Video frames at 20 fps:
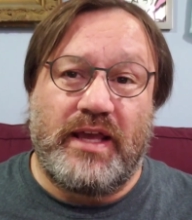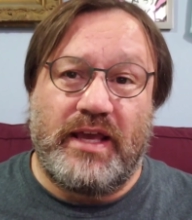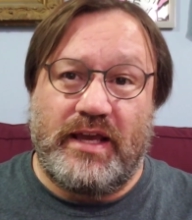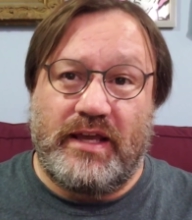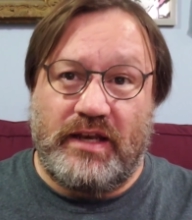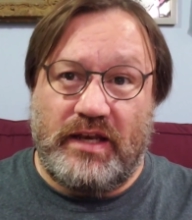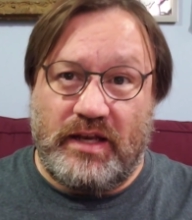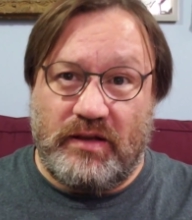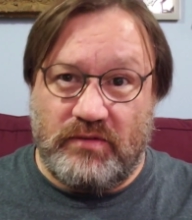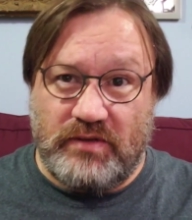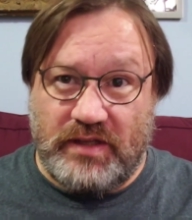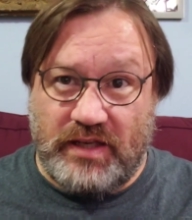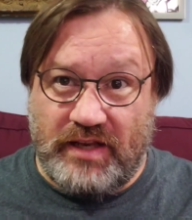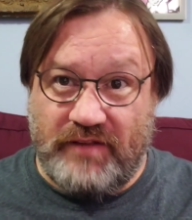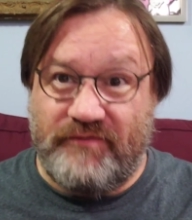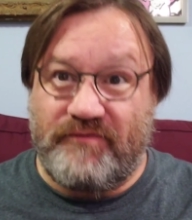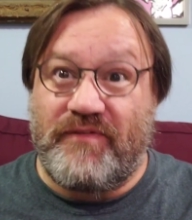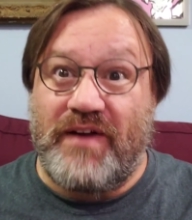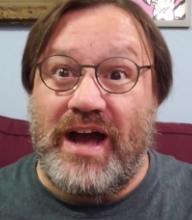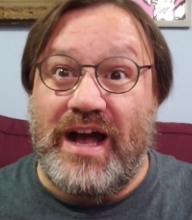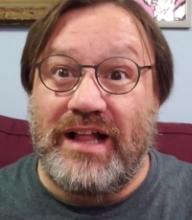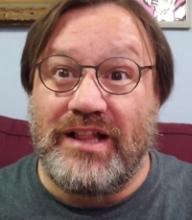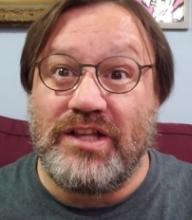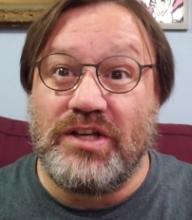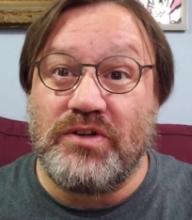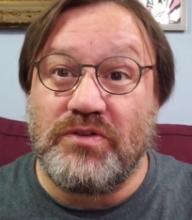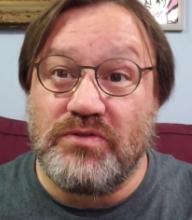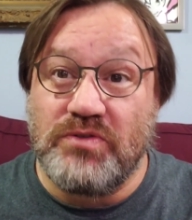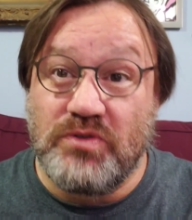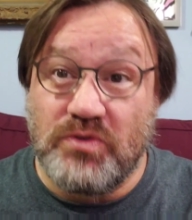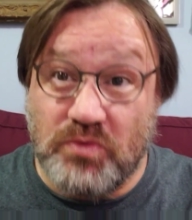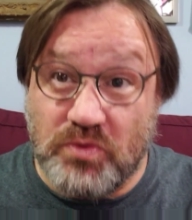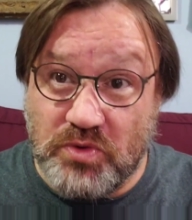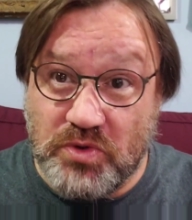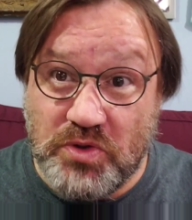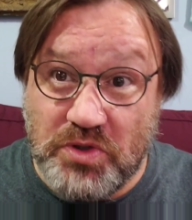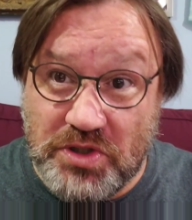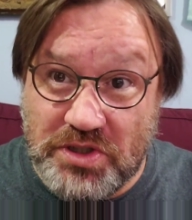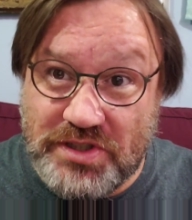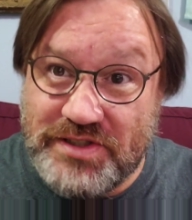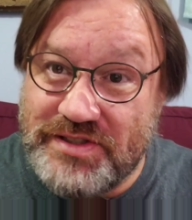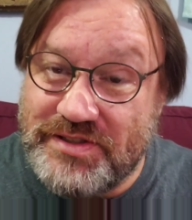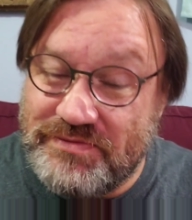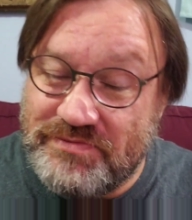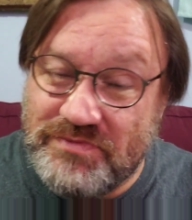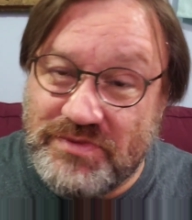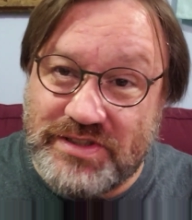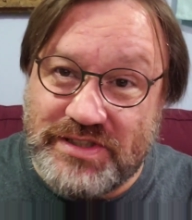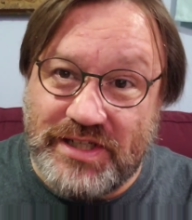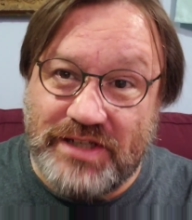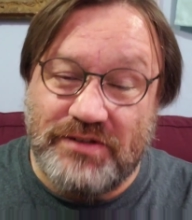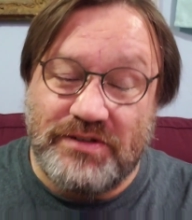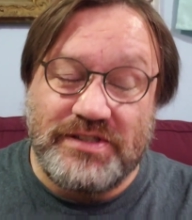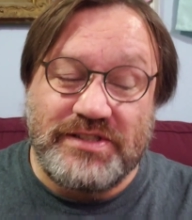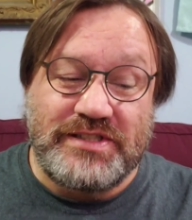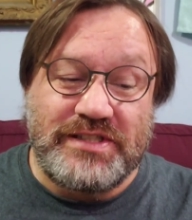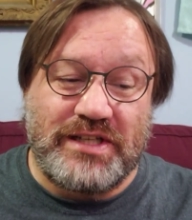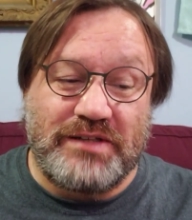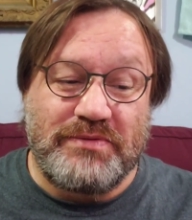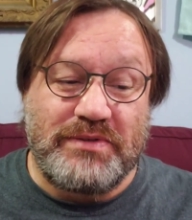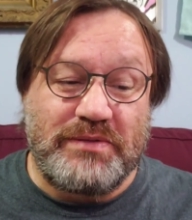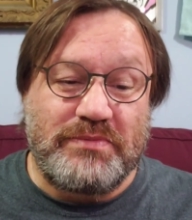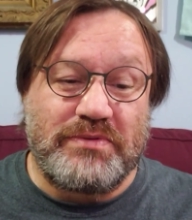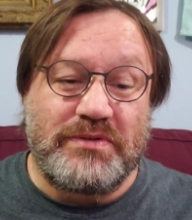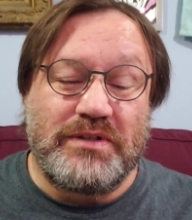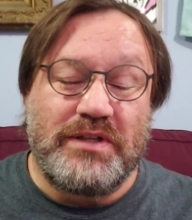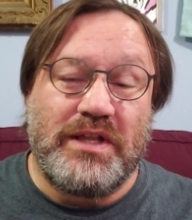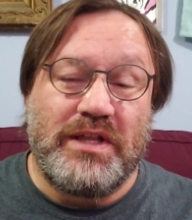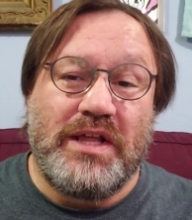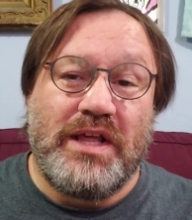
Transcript: and it followed rules, which I always tell people.